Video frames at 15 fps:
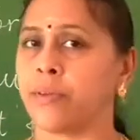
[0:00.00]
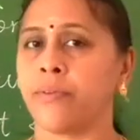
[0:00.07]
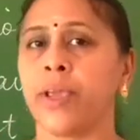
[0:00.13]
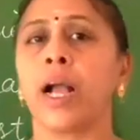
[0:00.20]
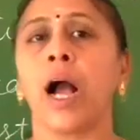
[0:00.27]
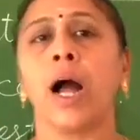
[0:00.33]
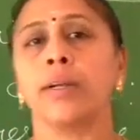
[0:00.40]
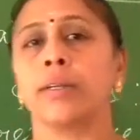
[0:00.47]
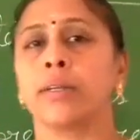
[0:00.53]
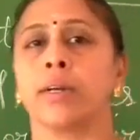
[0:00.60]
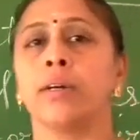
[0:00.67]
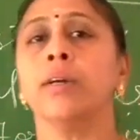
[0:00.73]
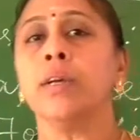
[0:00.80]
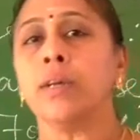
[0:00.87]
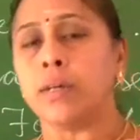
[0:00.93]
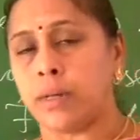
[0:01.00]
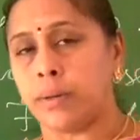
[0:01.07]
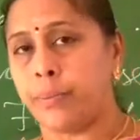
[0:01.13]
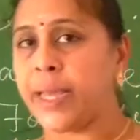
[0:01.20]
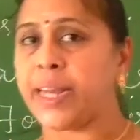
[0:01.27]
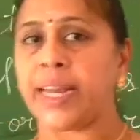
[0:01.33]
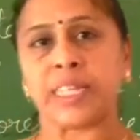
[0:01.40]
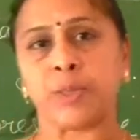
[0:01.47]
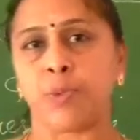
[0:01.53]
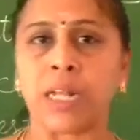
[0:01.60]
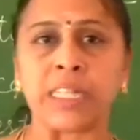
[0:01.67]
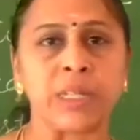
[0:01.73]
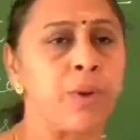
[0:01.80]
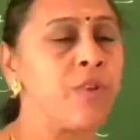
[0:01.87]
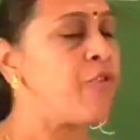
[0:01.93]
We can't be
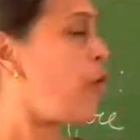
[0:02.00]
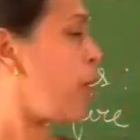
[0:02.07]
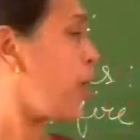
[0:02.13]
responsible for